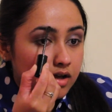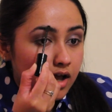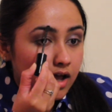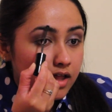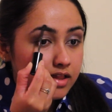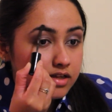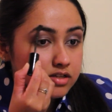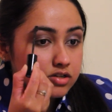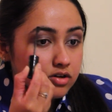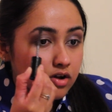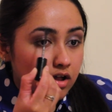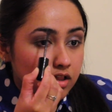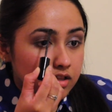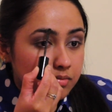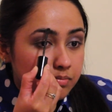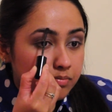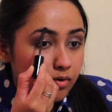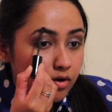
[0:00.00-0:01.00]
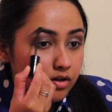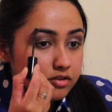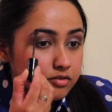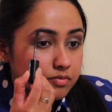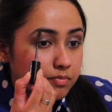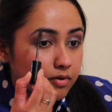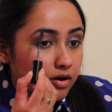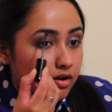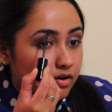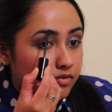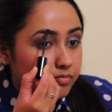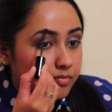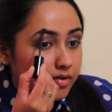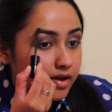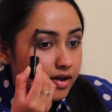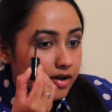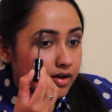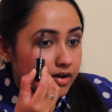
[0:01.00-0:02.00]
I like to call it bald spot of
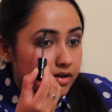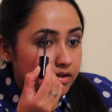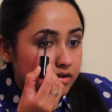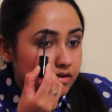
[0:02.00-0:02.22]
my eye.